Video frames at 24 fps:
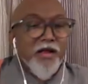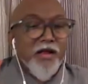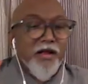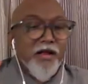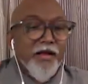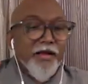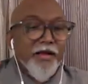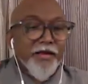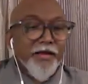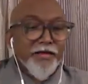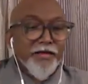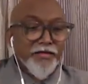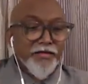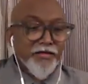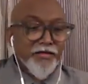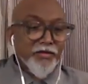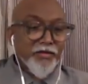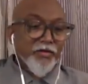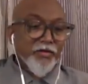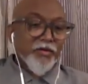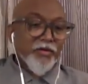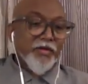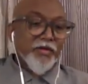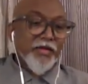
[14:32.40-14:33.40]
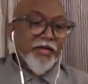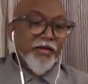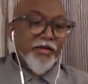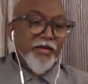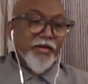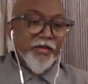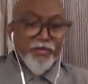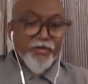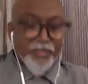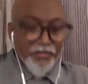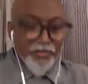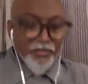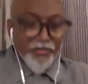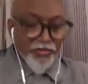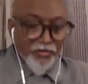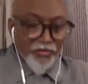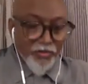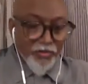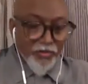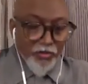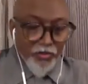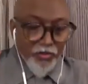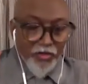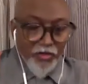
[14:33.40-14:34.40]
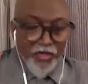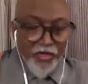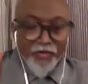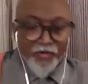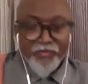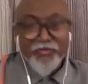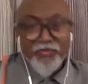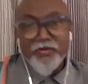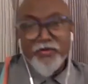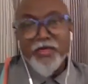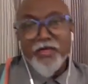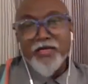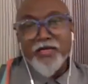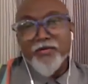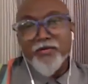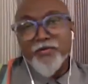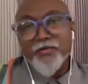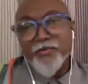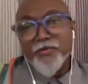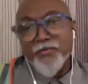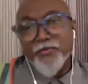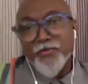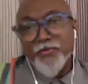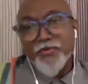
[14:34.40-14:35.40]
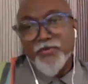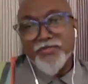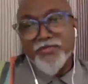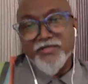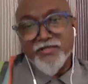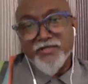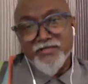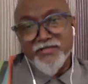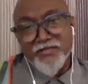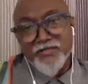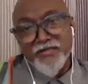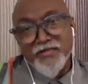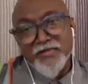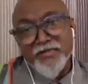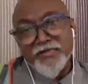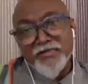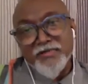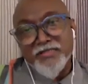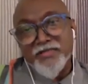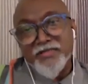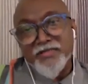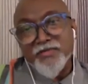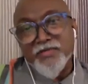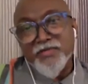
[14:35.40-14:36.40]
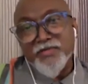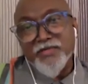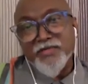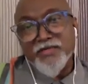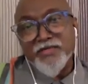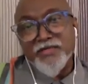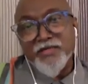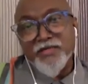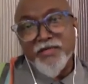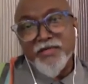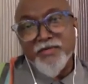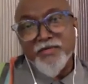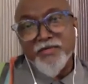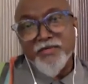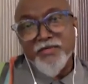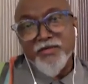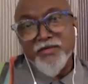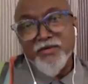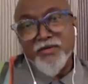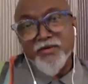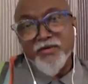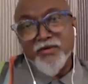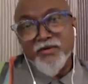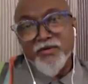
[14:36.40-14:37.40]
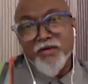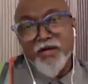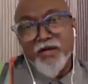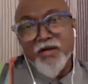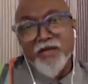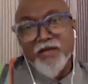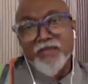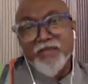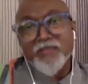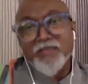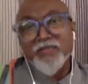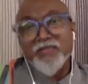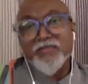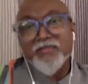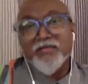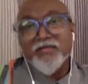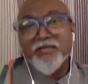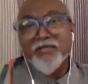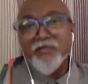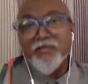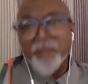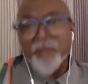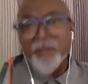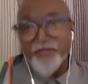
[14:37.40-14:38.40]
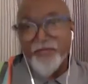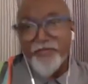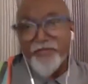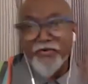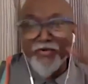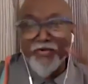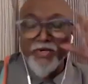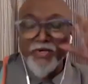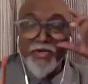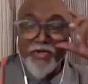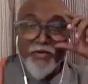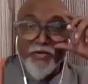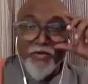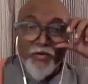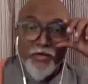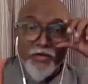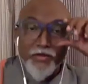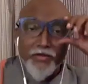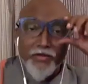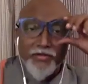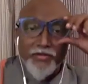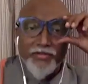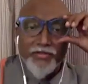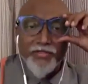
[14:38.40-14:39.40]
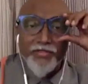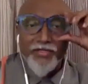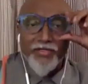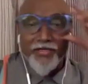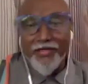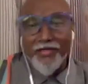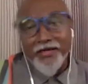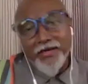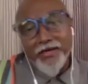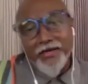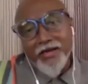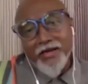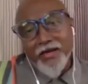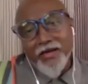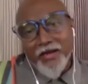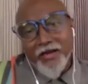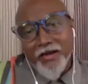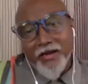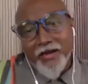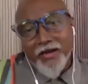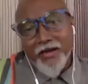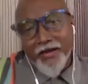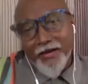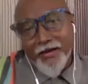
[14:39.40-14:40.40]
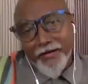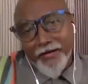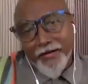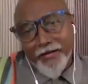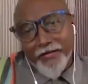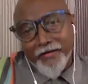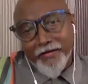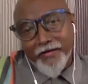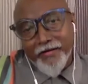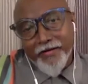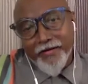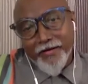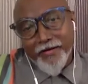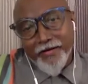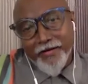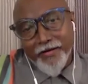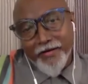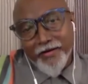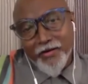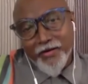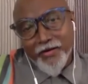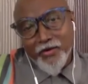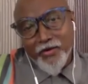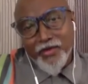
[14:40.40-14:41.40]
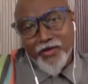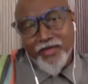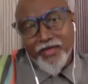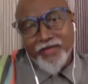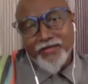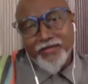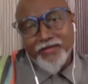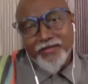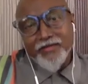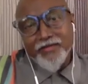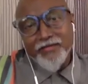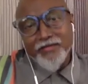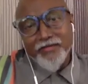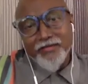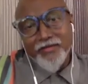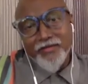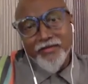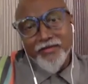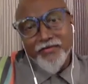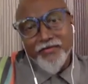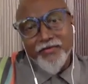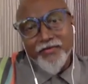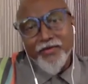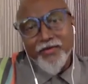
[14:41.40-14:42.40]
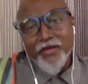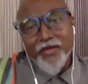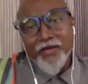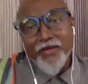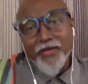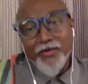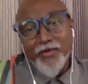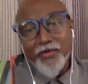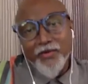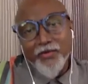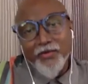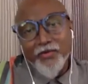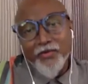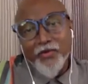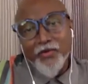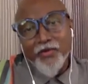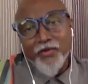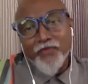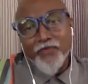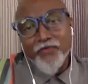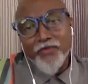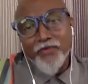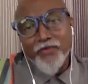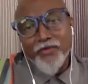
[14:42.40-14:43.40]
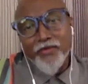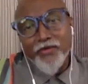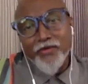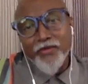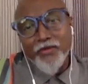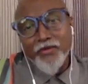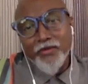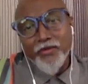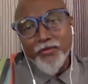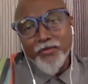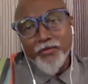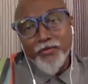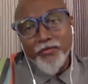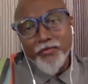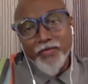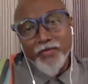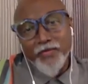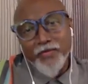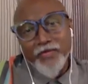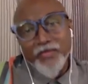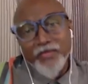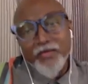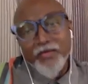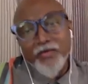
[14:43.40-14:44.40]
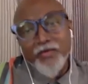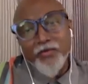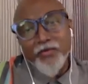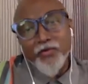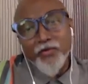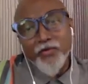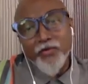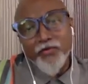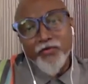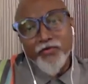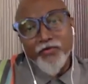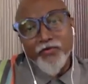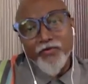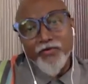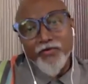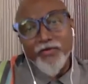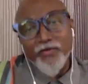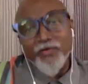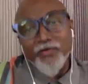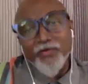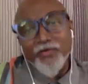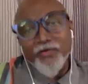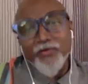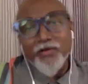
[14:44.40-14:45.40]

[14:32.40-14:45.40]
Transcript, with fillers: And you know, like you need to know how to write proposals in contemporary time. You know, artists, if you really want to see an uh, curator, if you have a good portfolio, you make a good portfolio